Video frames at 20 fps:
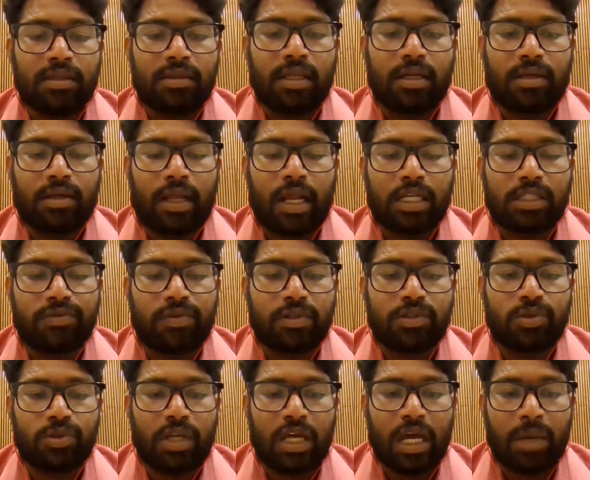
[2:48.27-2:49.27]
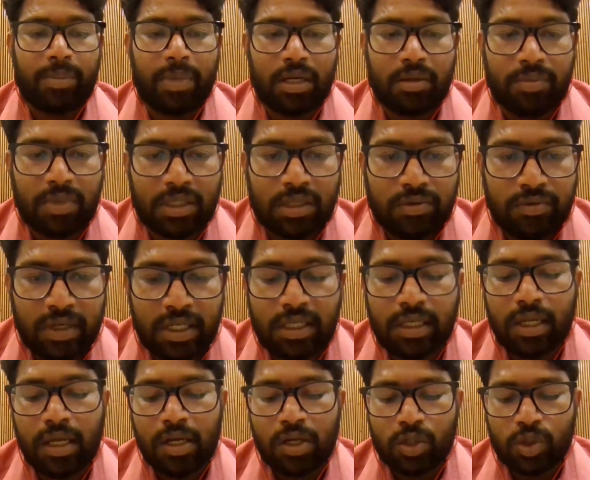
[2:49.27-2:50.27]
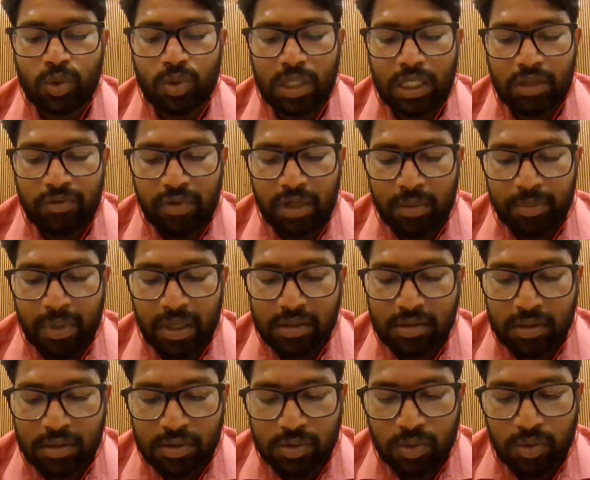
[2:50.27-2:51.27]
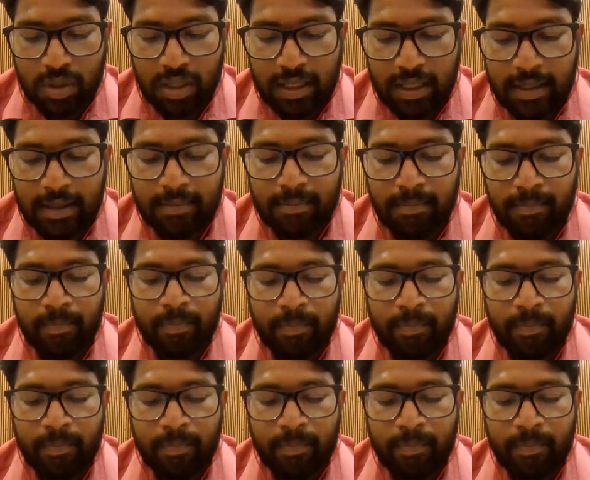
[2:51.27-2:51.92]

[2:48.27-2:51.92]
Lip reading: the transfer should happen between two living persons only.